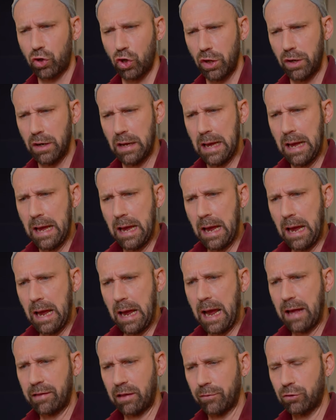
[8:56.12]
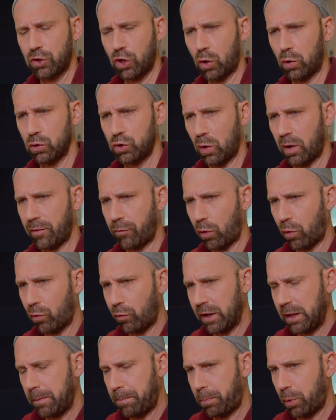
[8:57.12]
good. As I've told you, I've
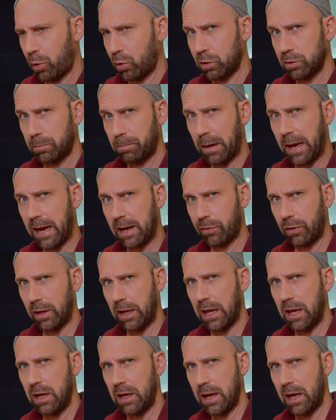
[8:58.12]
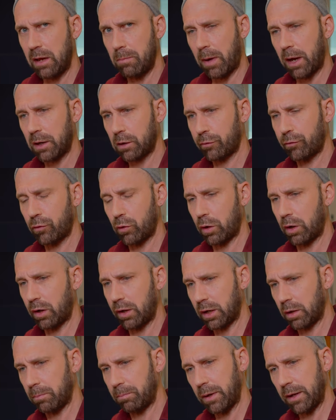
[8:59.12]
already pulled back the AEA microphone a
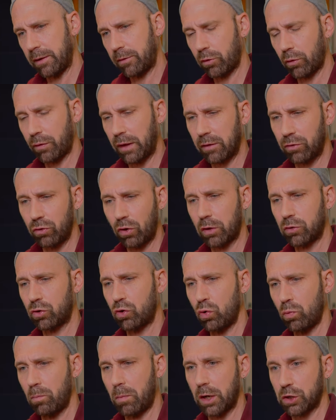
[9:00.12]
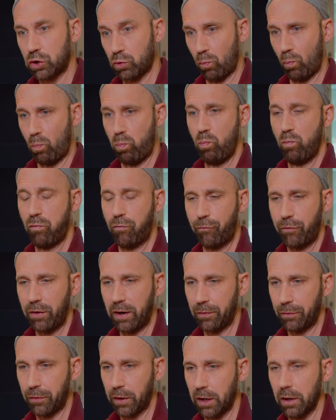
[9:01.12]
little bit, so there's not too much oomph
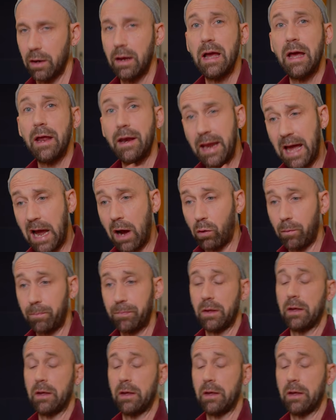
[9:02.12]
in there. Now,